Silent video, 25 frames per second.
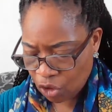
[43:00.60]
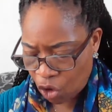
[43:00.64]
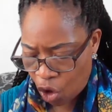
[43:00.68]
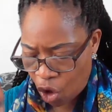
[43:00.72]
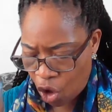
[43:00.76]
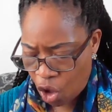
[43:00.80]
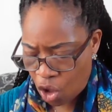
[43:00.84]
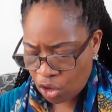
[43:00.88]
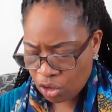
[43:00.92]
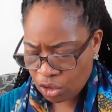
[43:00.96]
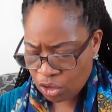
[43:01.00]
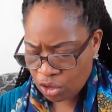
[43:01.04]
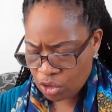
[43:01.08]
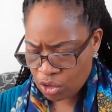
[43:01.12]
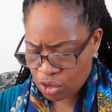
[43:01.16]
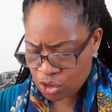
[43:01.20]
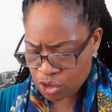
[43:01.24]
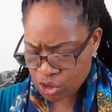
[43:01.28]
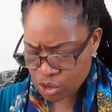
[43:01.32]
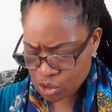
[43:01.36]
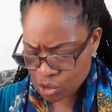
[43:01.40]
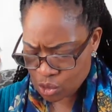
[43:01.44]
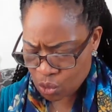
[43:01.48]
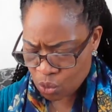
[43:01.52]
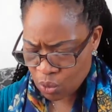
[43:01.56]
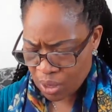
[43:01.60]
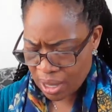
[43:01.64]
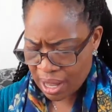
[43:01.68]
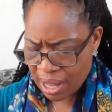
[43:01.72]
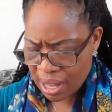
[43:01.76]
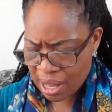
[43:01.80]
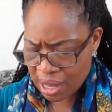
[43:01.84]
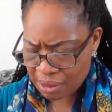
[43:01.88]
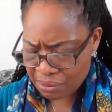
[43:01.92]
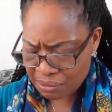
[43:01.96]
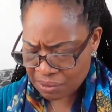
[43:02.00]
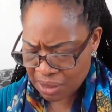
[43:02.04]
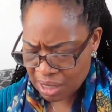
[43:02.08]
All those who were
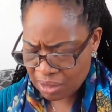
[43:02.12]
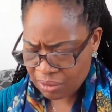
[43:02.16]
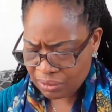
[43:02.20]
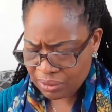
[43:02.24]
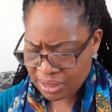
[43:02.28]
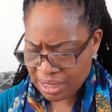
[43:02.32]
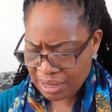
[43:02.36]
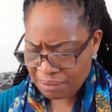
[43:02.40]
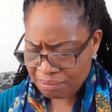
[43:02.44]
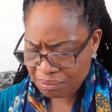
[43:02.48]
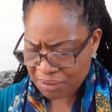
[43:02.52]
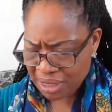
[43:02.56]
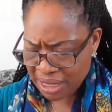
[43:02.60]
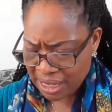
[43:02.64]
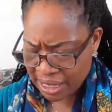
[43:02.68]
around them